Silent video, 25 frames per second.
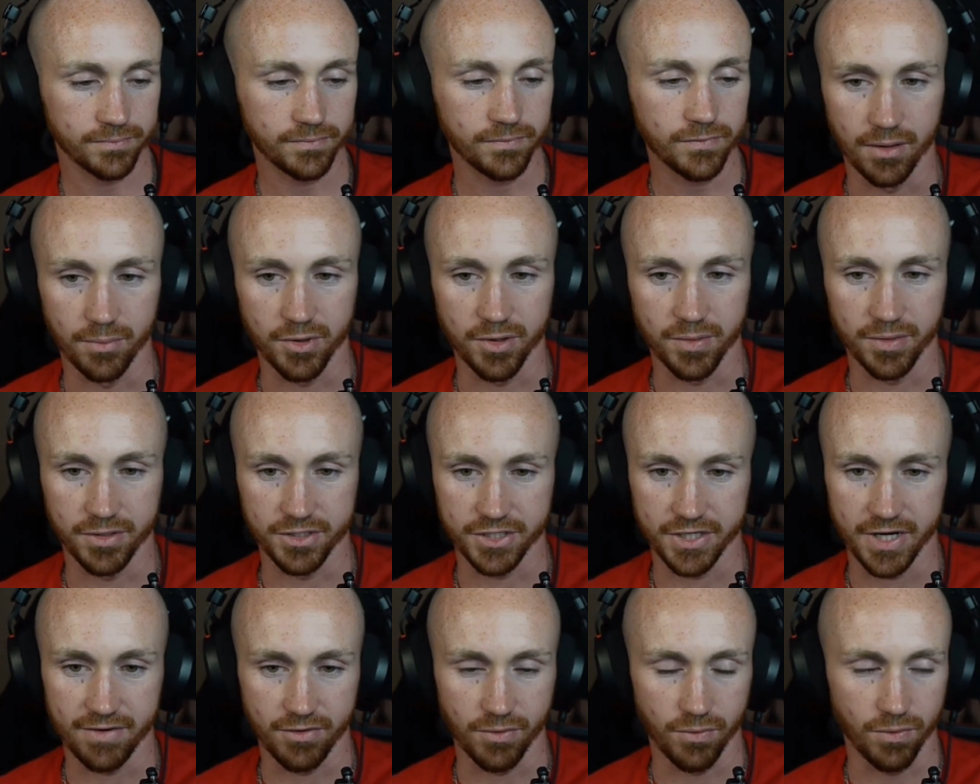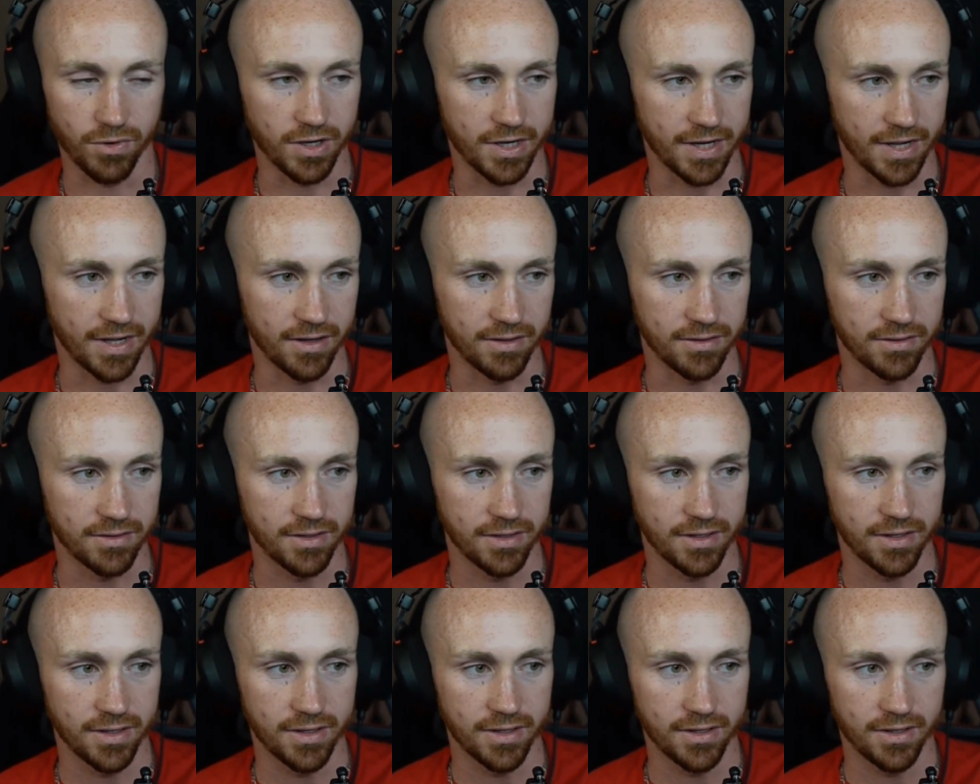Pretty much every workout
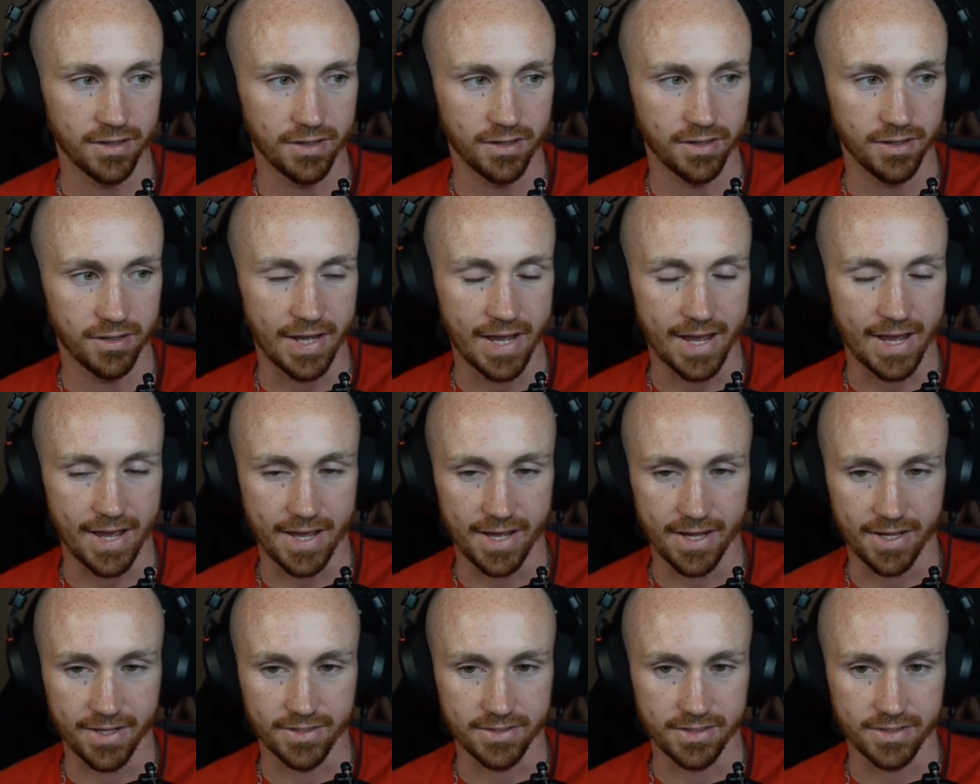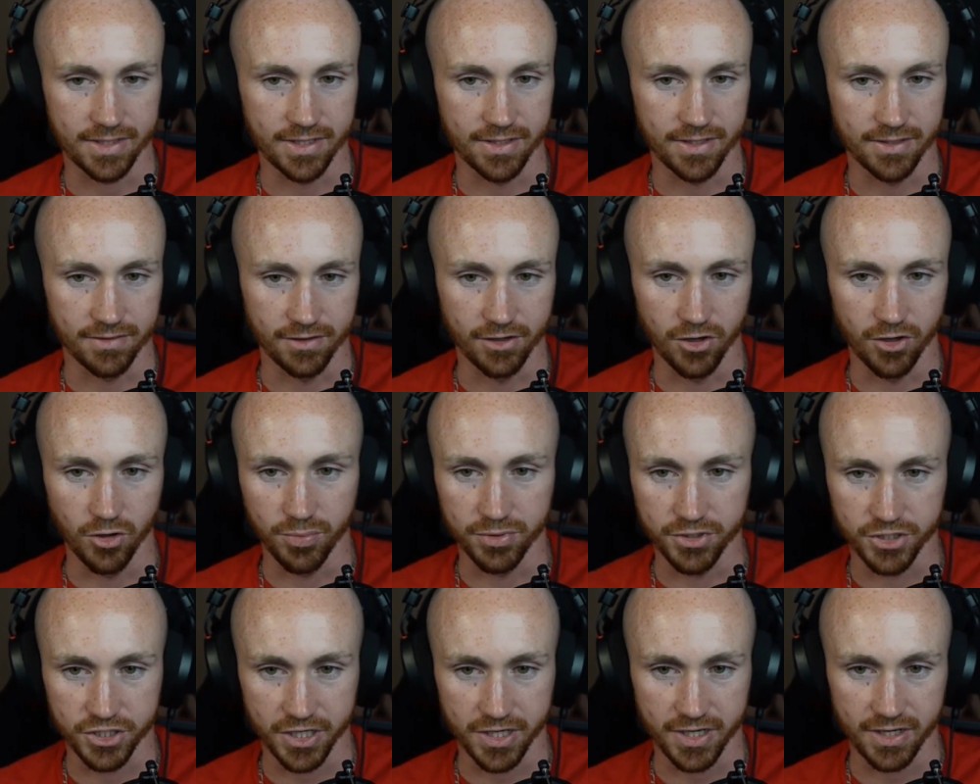has either an open
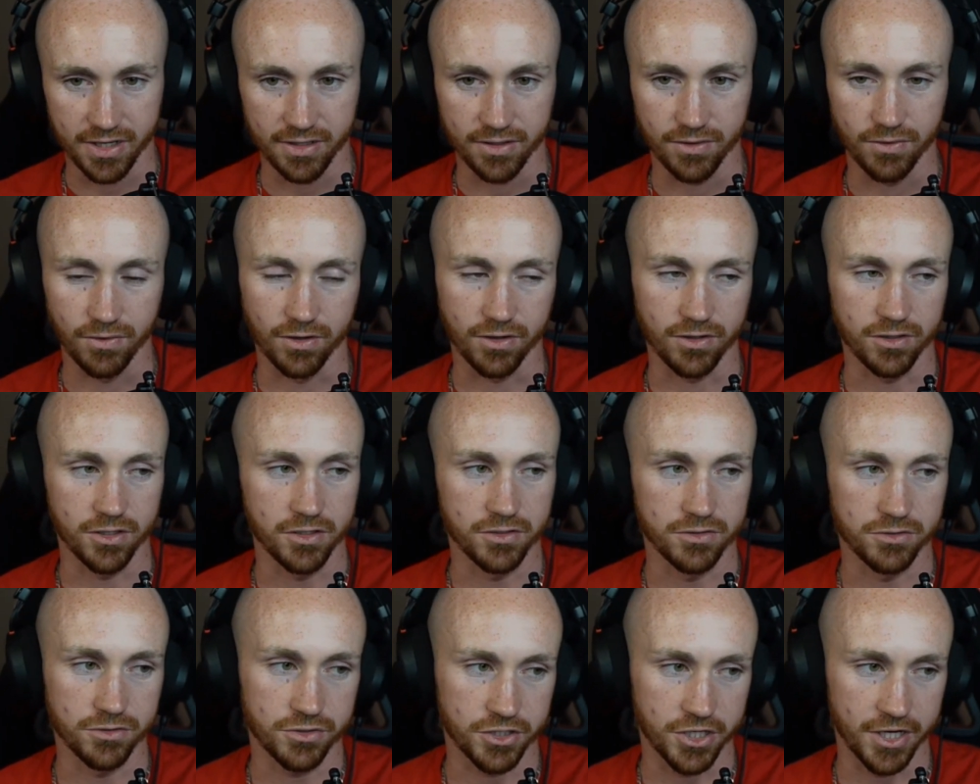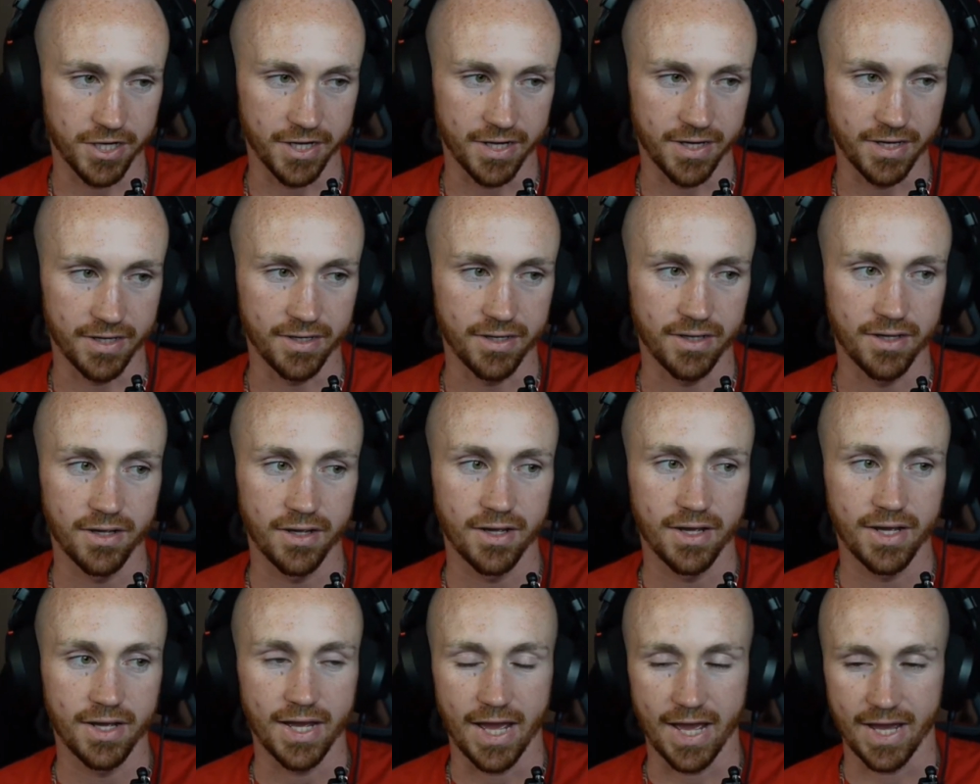chain or closed chain
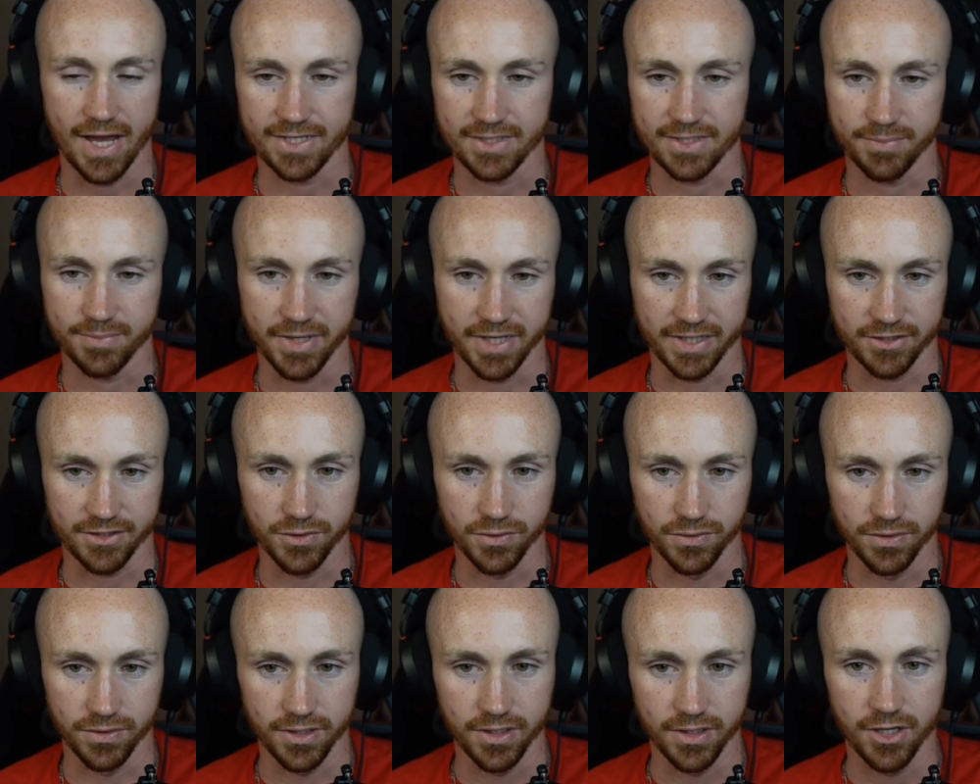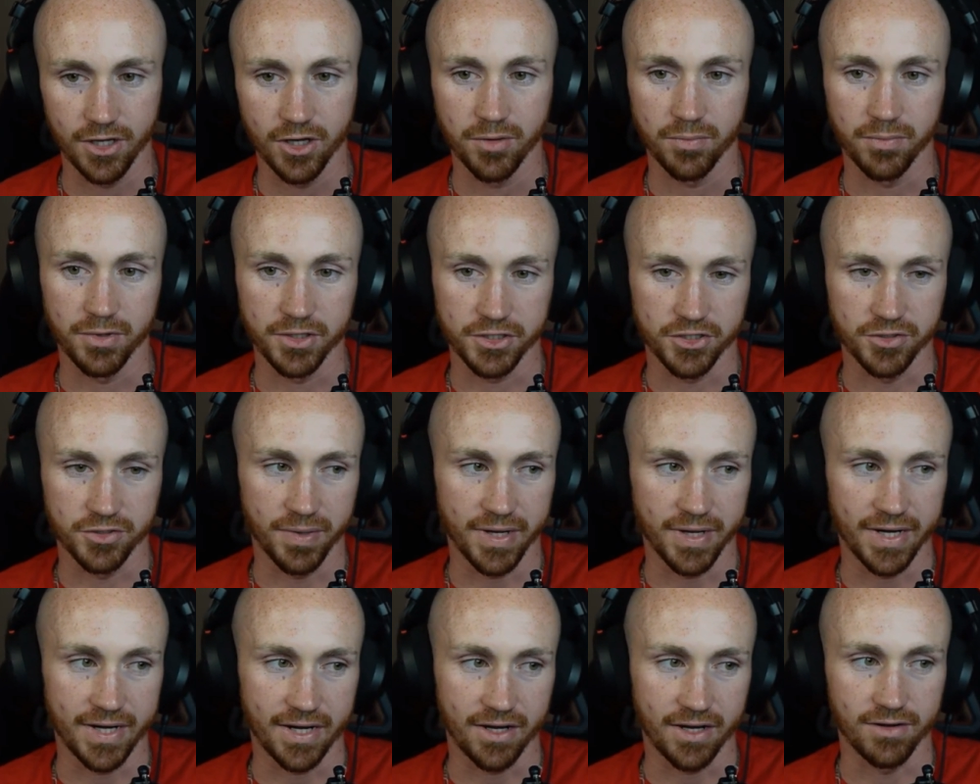aspect to it, but you
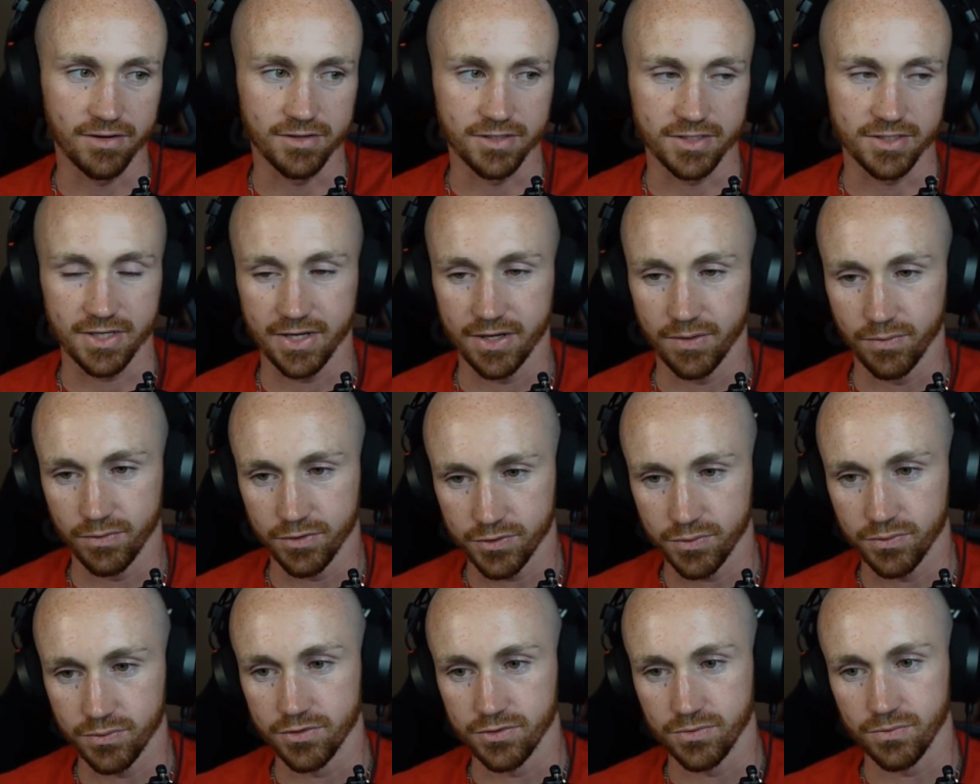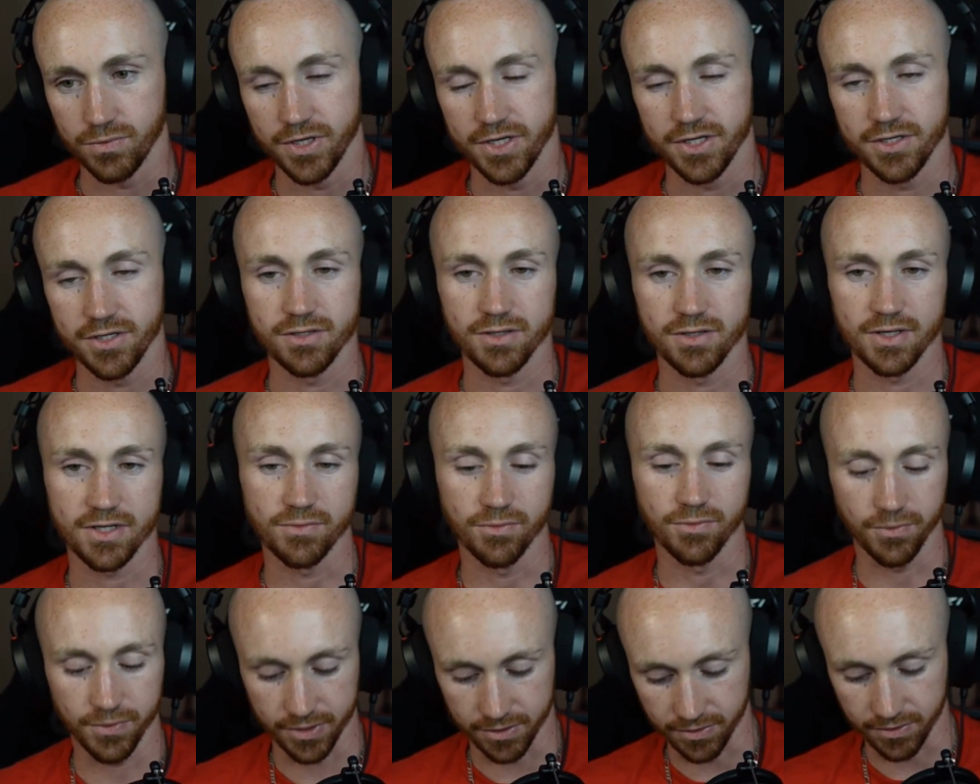may not understand which one is which. So that's
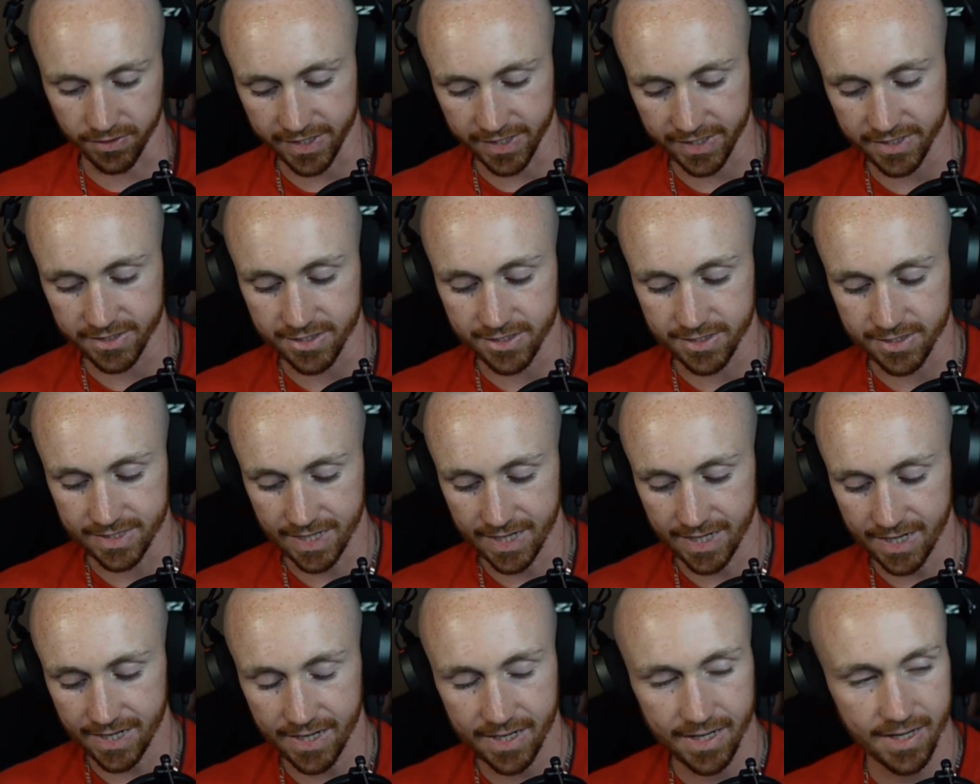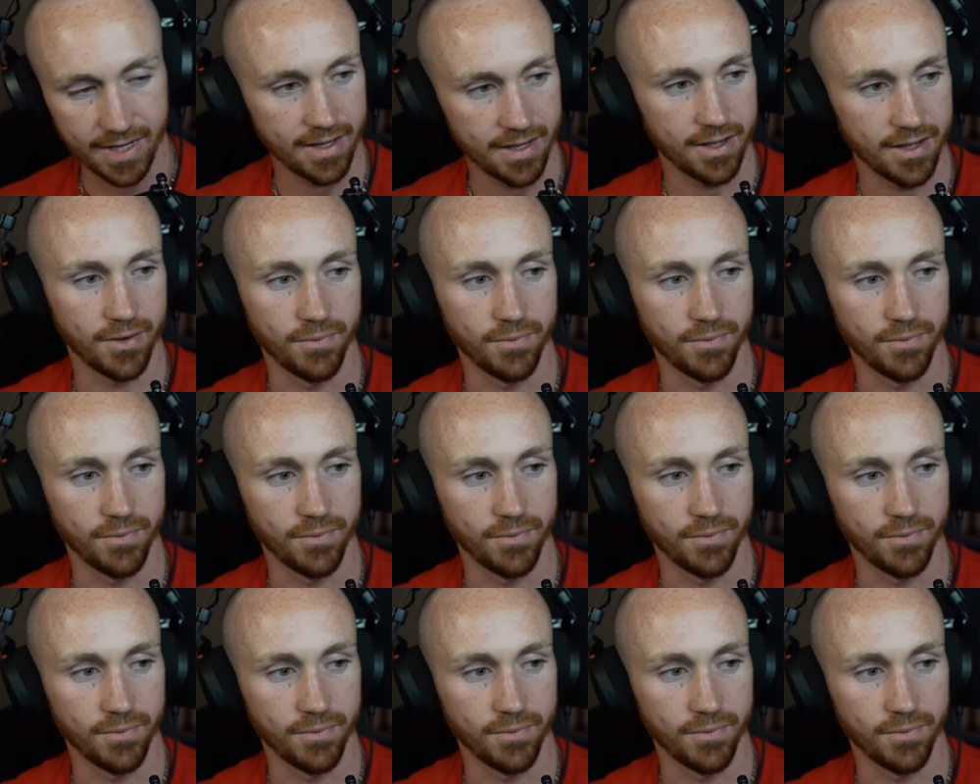what we're gonna get in today.